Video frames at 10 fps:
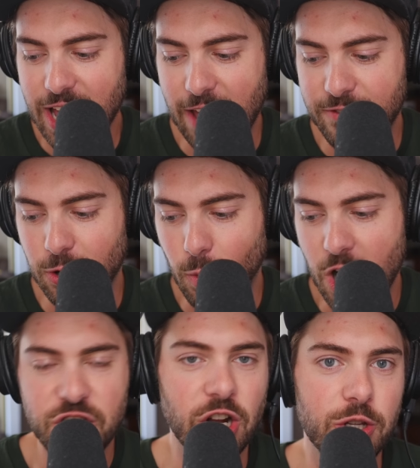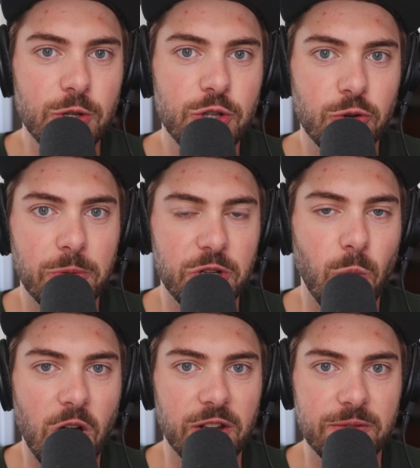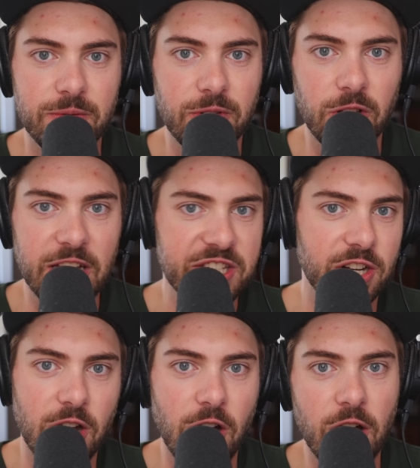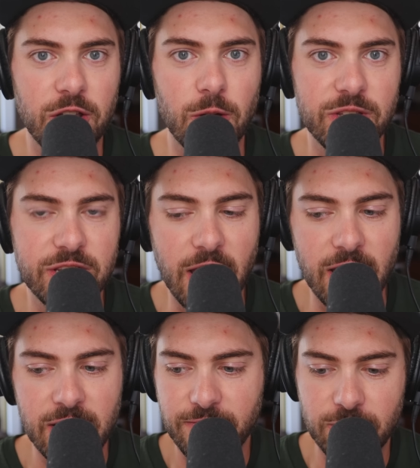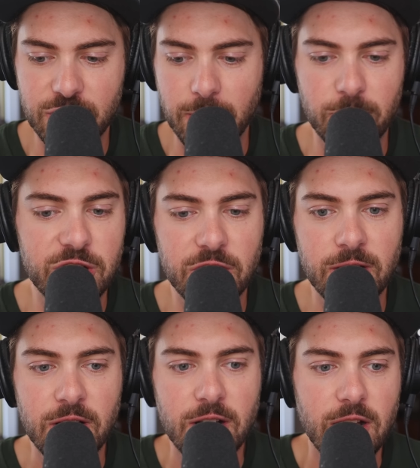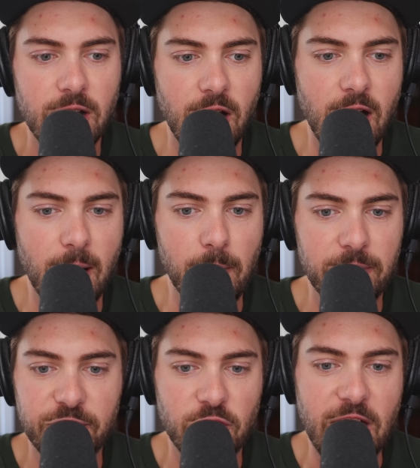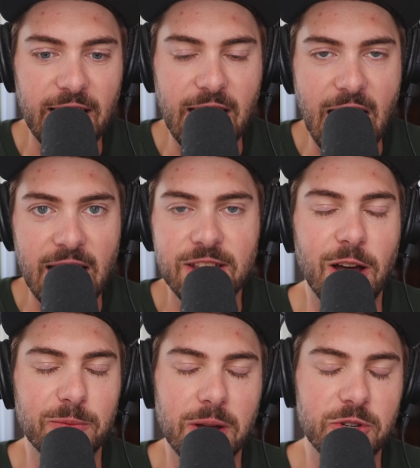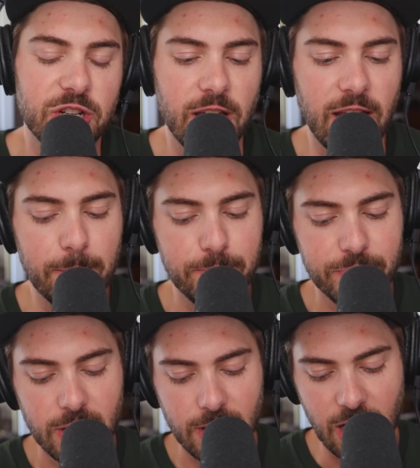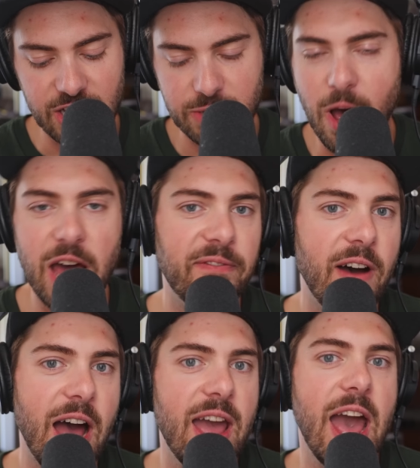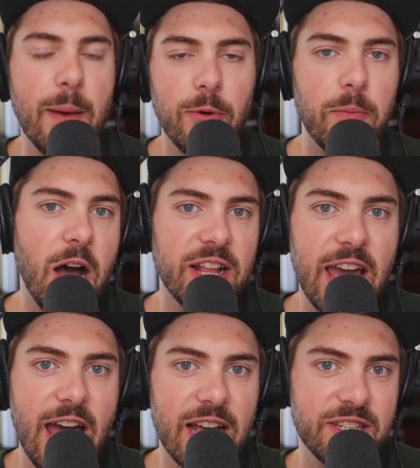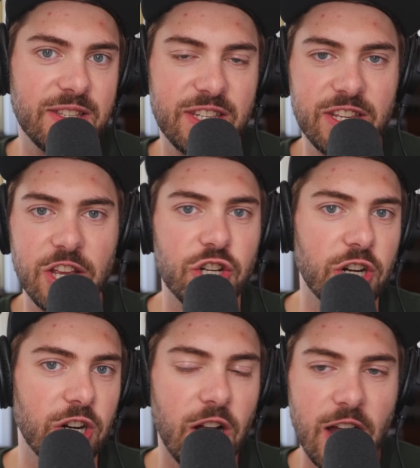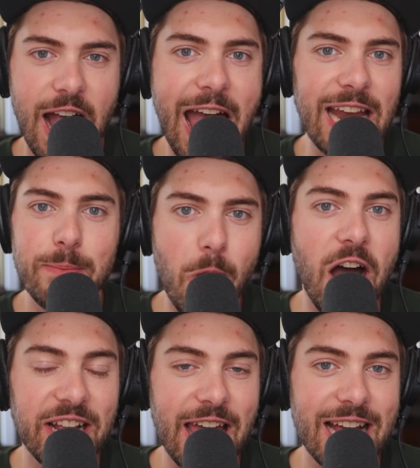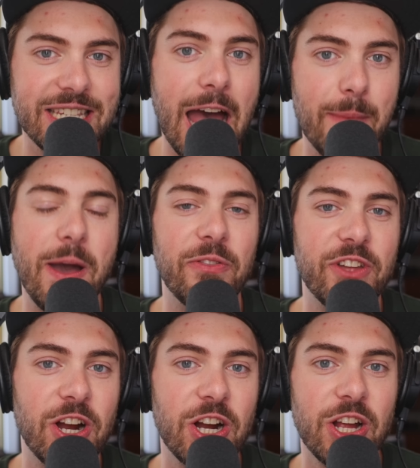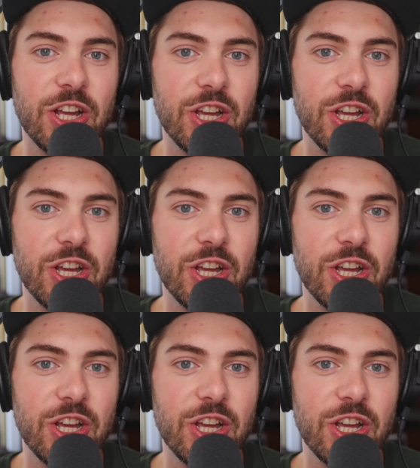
if you're watching on YouTube, but you want to listen on audio instead for some reason, if you're that guy, no, I'm just kidding. Spotify, Apple Podcasts, Stitcher, any podcast app out there,